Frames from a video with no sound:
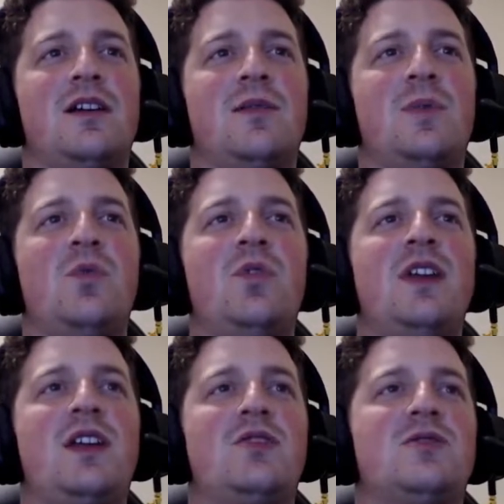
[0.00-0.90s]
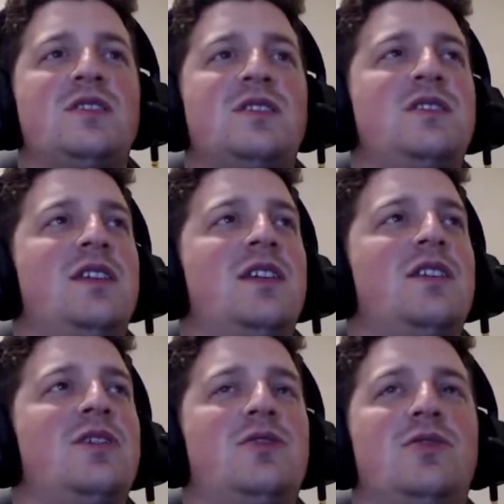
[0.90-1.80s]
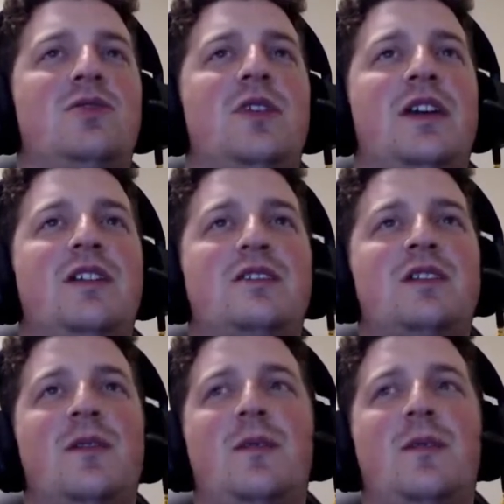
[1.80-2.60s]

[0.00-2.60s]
It'd be really interesting to do like a side